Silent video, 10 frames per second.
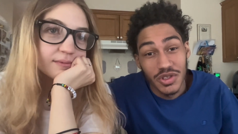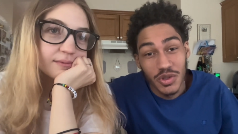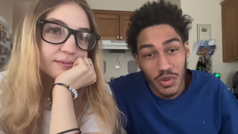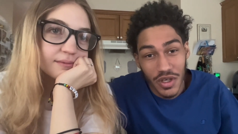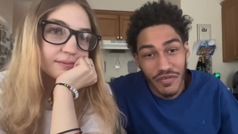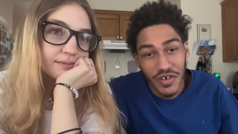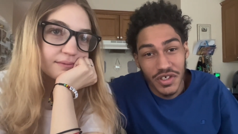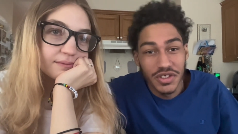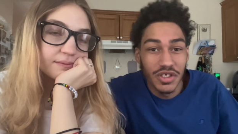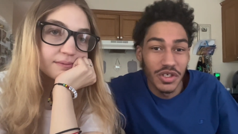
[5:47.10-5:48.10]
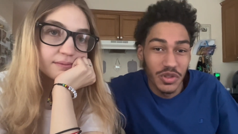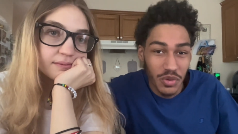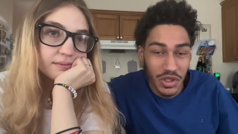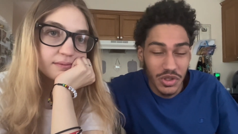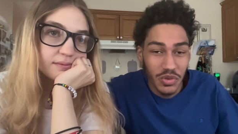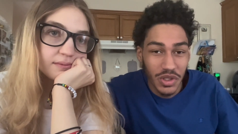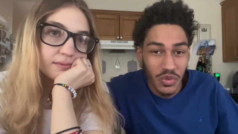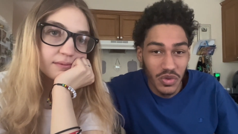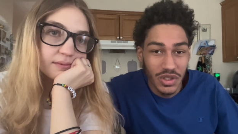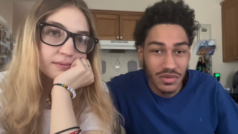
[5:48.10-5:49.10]
Speaker 1: twenty first, twenty twenty
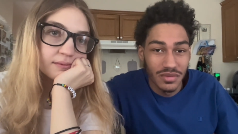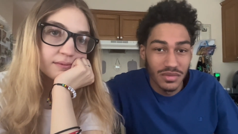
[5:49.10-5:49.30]
one